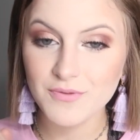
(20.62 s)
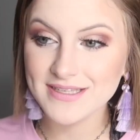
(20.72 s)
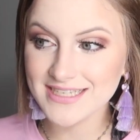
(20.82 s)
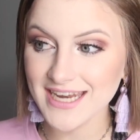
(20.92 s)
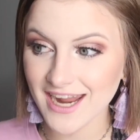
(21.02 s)

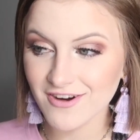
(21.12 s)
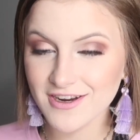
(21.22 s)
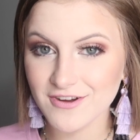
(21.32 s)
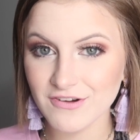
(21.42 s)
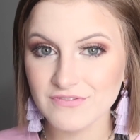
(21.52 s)
We did
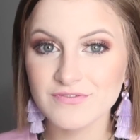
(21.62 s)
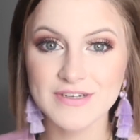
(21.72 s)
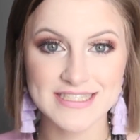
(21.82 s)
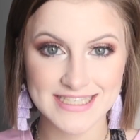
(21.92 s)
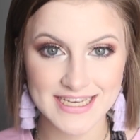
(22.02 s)
Ariel,
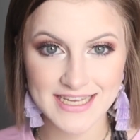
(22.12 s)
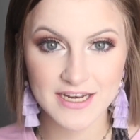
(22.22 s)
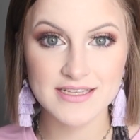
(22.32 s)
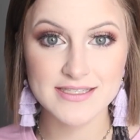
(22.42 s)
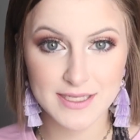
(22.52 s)
we
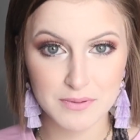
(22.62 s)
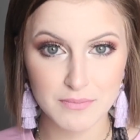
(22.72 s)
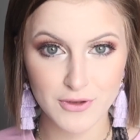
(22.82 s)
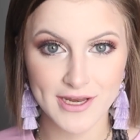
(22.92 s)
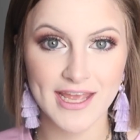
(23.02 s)
did
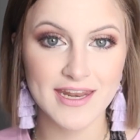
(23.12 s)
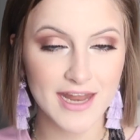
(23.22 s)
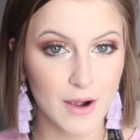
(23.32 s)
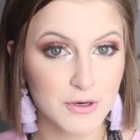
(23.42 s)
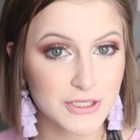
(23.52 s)
Sleeping Beauty,
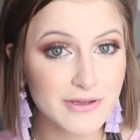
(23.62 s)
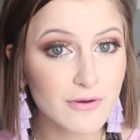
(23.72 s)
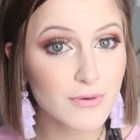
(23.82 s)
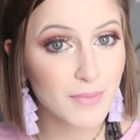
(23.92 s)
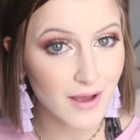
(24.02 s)
and now we're
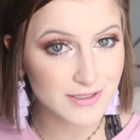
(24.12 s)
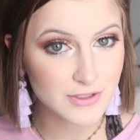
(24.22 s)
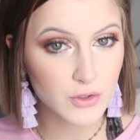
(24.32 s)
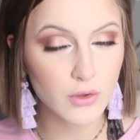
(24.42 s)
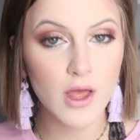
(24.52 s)
doing
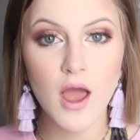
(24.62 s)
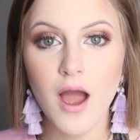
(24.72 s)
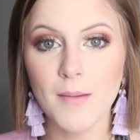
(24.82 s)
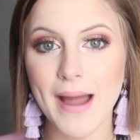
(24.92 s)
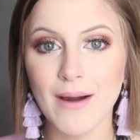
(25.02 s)
Rapunzel.
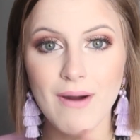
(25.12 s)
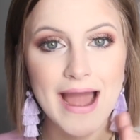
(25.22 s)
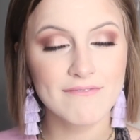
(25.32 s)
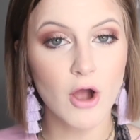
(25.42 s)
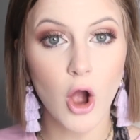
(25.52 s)
I will
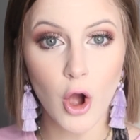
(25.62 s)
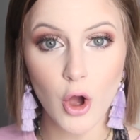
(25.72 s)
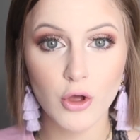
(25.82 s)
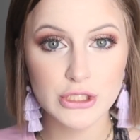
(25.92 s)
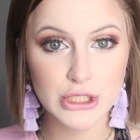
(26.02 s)
have
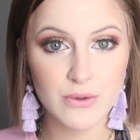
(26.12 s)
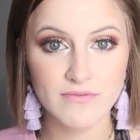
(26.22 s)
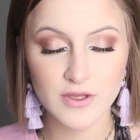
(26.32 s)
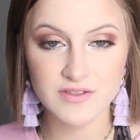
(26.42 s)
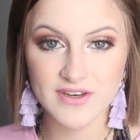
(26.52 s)
all two
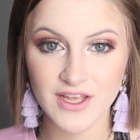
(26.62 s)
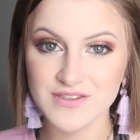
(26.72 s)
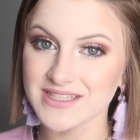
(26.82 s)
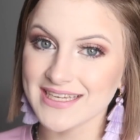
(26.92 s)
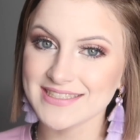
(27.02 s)
of those
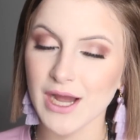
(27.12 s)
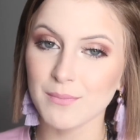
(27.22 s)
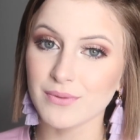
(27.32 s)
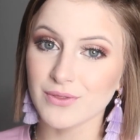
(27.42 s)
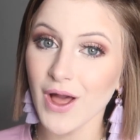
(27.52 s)
videos linked
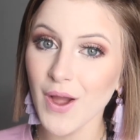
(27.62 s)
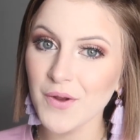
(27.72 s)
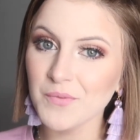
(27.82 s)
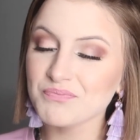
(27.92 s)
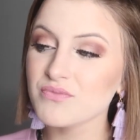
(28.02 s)
down
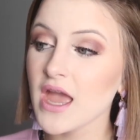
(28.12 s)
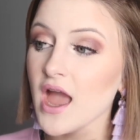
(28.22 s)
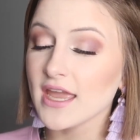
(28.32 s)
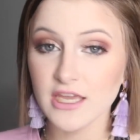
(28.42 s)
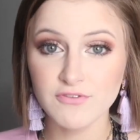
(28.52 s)
below.
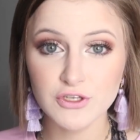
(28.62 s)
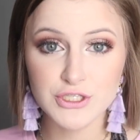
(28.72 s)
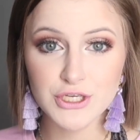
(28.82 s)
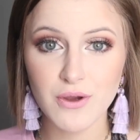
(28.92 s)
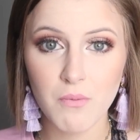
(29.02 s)
If you
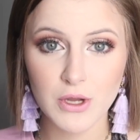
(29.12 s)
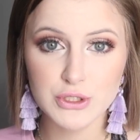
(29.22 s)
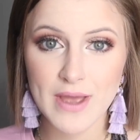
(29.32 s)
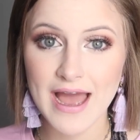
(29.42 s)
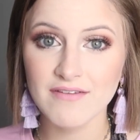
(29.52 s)
do
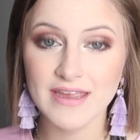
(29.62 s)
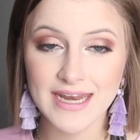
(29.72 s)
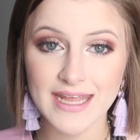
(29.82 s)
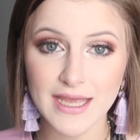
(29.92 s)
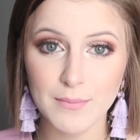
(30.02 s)
want to have
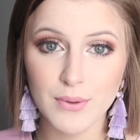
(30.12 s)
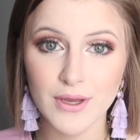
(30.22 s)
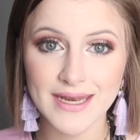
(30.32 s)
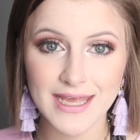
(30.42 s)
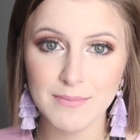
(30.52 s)
any
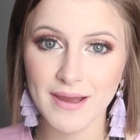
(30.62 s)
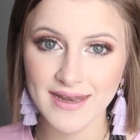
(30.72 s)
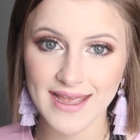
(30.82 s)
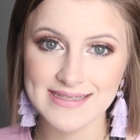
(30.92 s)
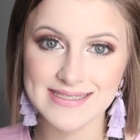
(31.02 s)
input in my
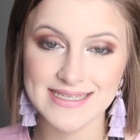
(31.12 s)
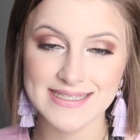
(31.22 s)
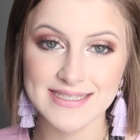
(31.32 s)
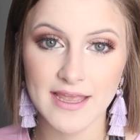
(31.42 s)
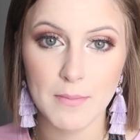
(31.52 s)
next
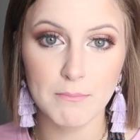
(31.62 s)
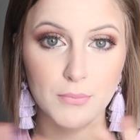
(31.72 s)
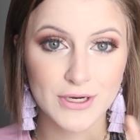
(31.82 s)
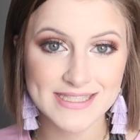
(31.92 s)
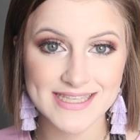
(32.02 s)
Disney
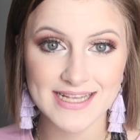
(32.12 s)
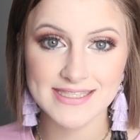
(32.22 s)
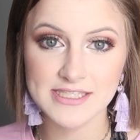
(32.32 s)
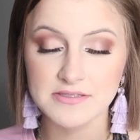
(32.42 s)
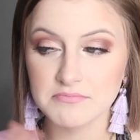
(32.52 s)
princess